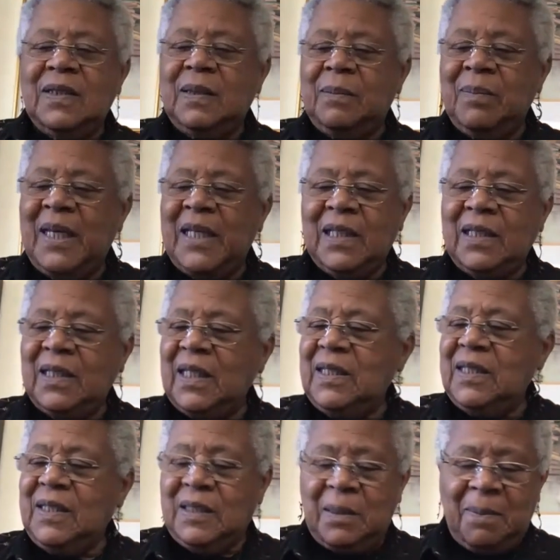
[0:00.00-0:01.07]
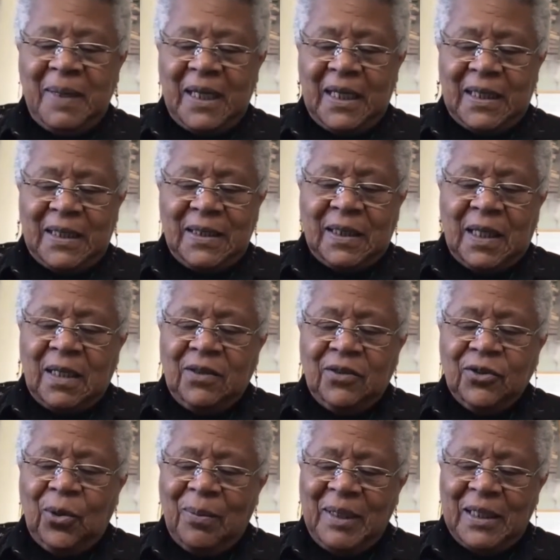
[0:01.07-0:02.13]
make these demands?
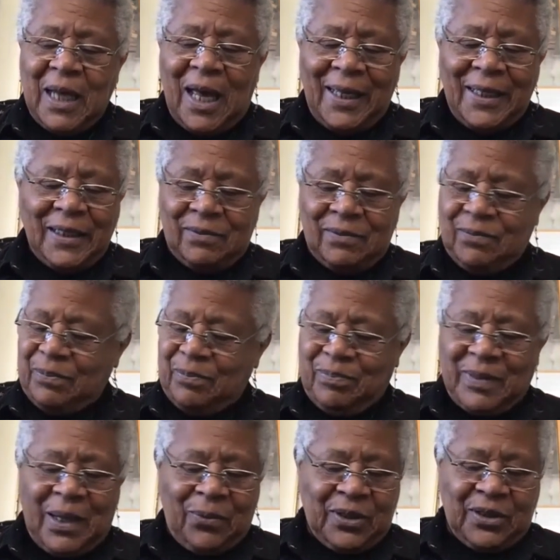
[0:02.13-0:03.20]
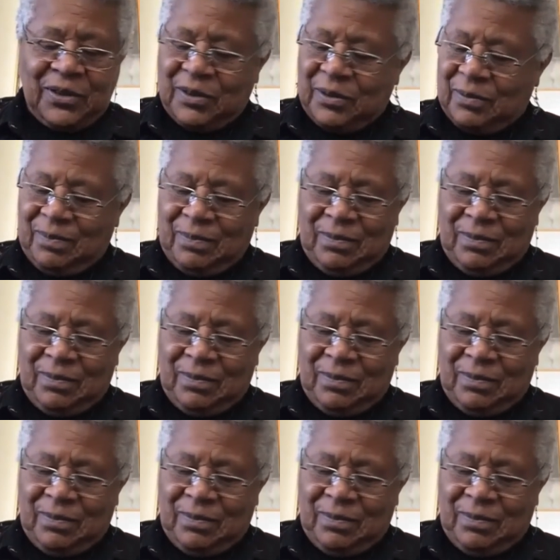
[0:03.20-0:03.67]
So, I mean, I, that was,